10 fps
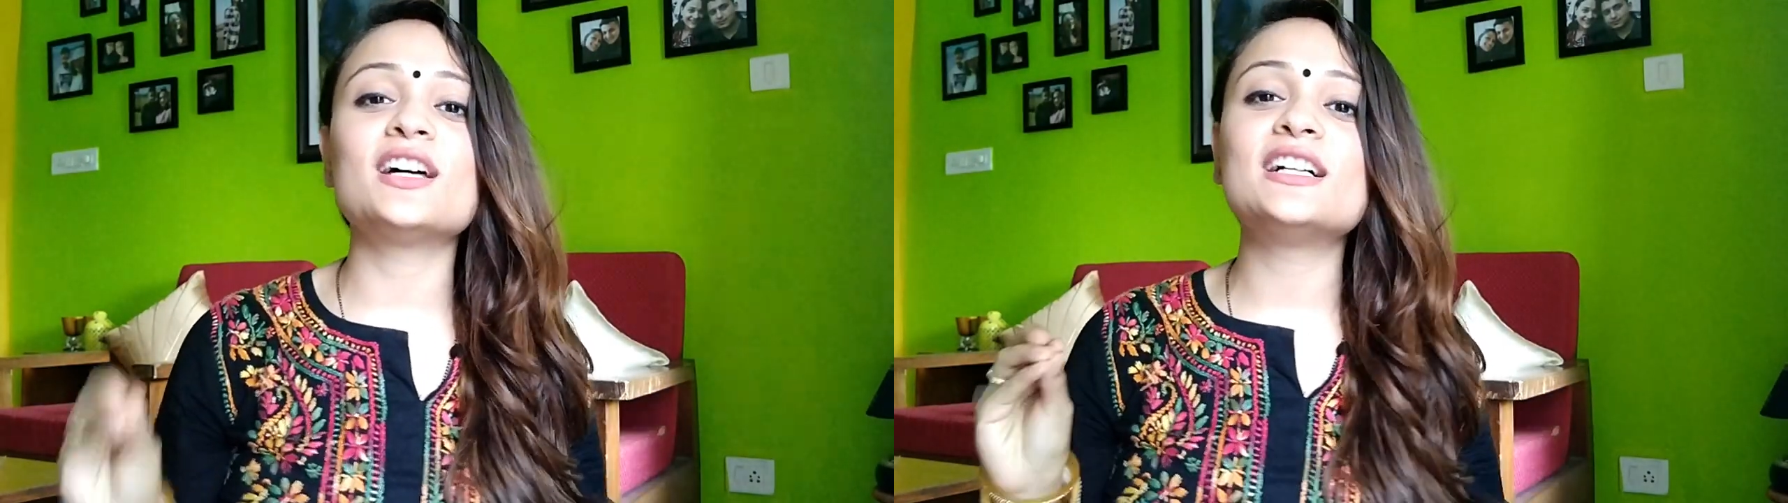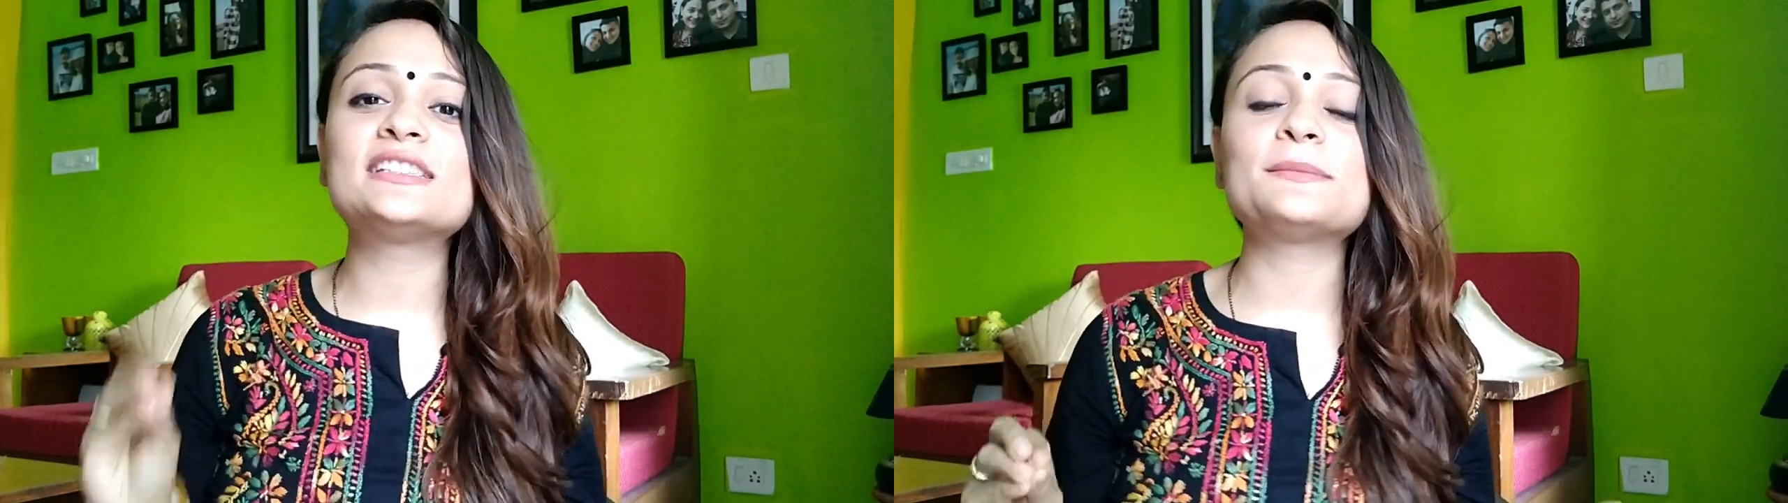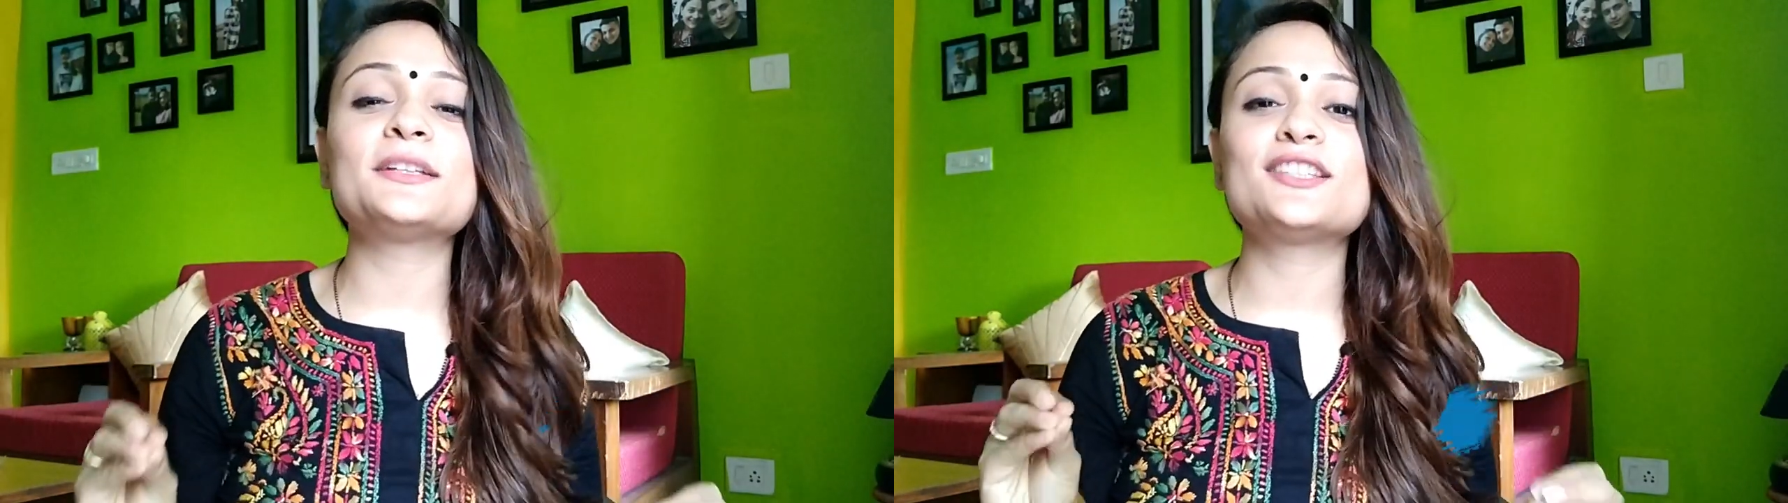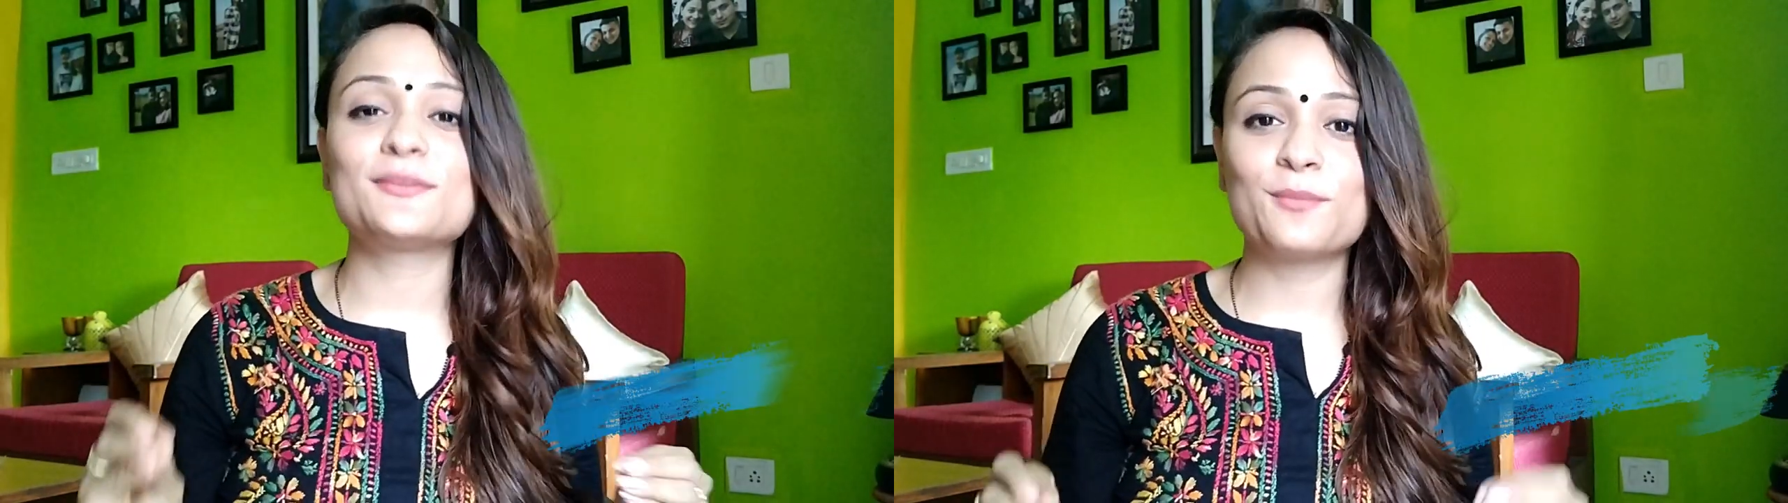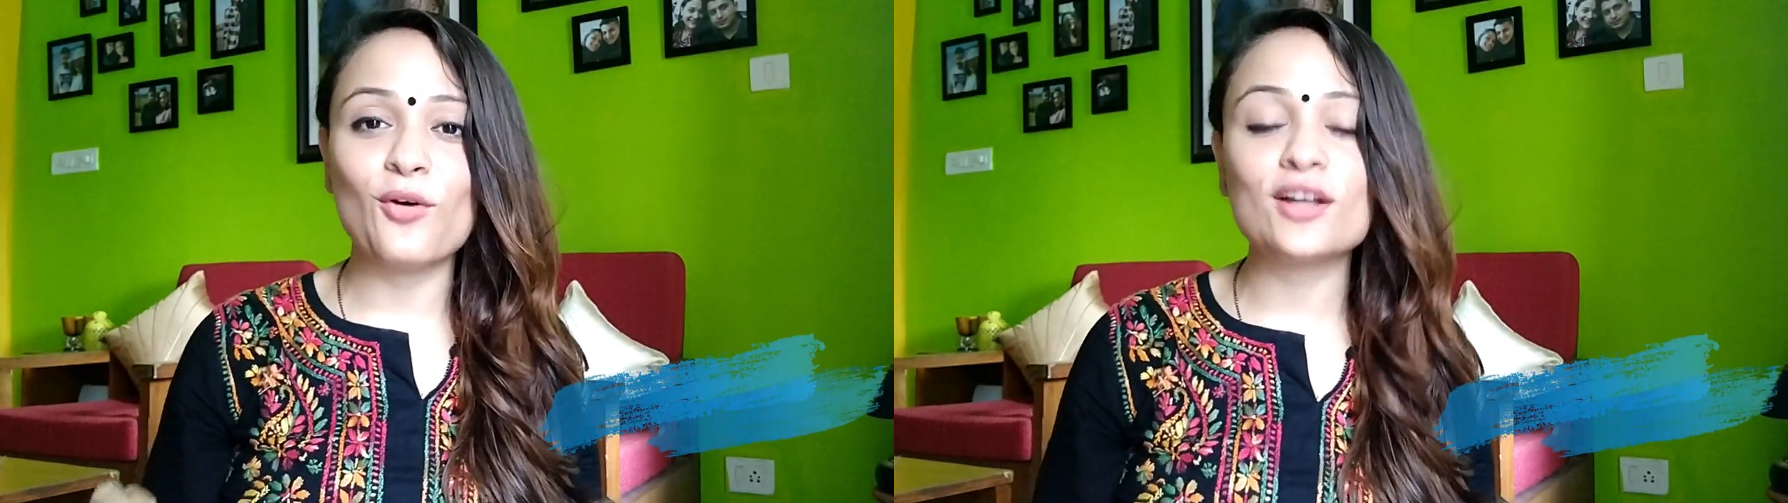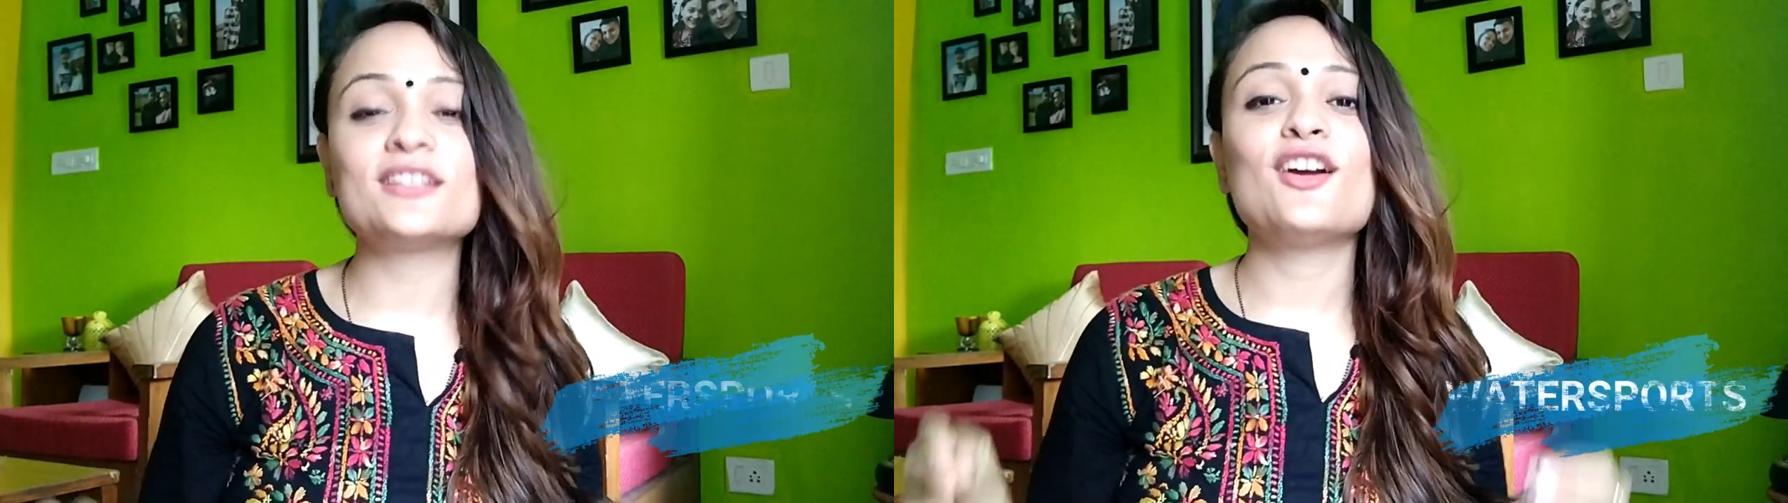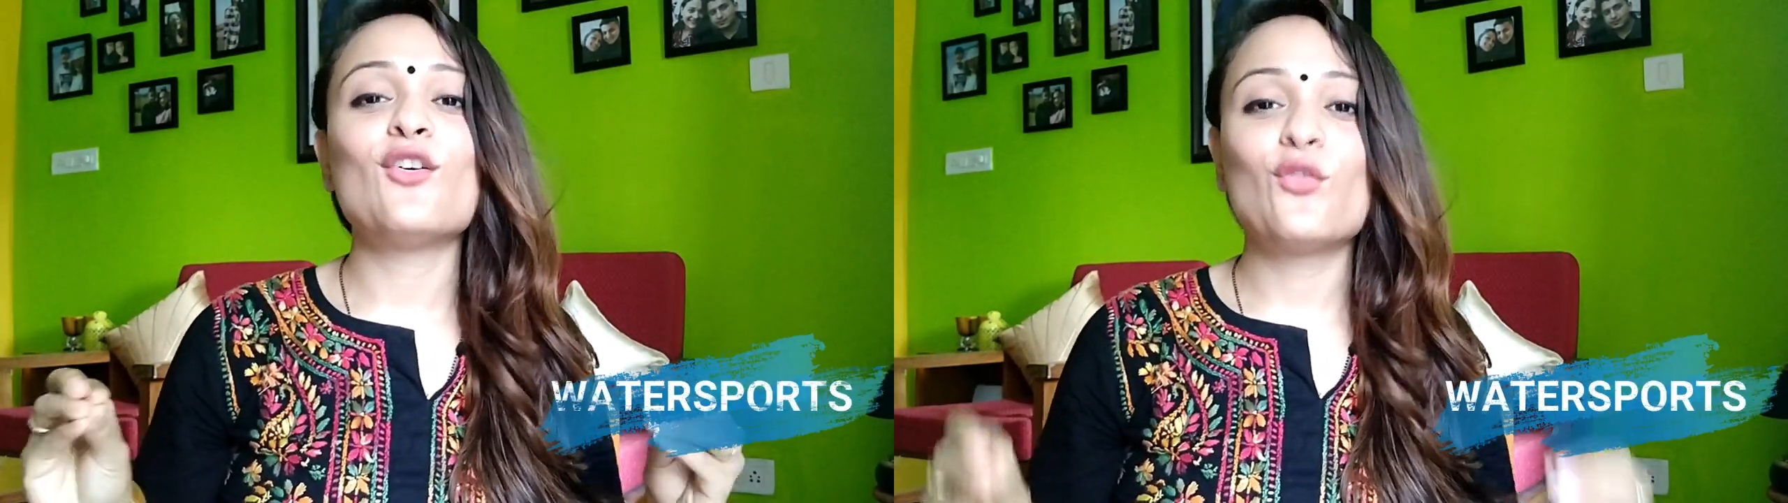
the ultimate spot